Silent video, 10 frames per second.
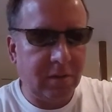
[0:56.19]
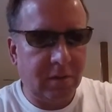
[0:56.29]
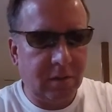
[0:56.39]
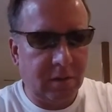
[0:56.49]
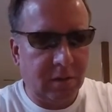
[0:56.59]

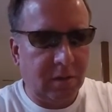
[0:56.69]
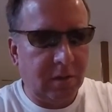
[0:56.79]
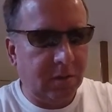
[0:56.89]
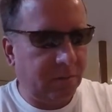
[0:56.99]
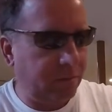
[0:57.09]

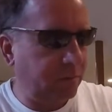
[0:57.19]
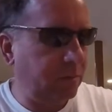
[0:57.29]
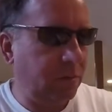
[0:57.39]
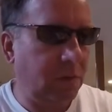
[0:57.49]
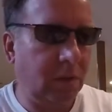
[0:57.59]

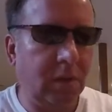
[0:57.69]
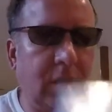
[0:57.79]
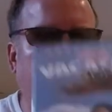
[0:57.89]
No one is speaking in this clip.